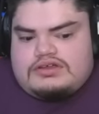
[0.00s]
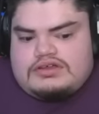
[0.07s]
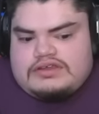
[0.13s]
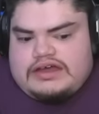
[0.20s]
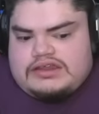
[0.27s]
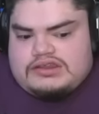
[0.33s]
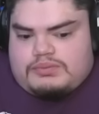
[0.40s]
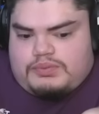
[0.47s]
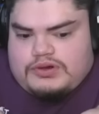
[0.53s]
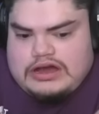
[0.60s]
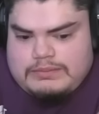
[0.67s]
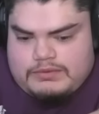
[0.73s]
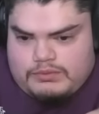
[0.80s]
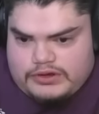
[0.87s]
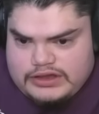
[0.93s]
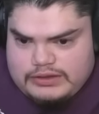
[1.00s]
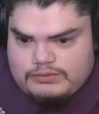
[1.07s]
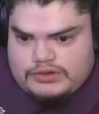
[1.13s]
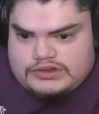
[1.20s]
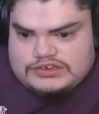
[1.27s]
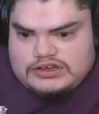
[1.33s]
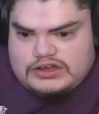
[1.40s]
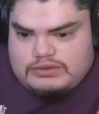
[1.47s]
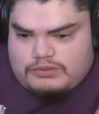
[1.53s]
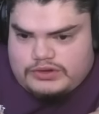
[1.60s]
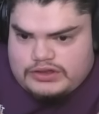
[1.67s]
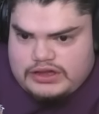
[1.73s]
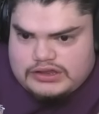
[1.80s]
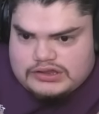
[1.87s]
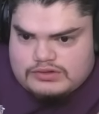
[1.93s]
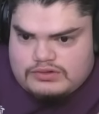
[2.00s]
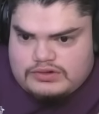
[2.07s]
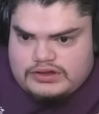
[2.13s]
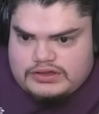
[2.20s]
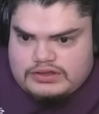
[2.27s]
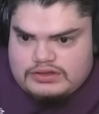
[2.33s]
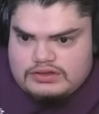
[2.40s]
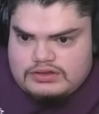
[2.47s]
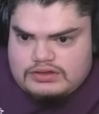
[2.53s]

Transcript: That's the problem. We're getting runners on and we're not scoring.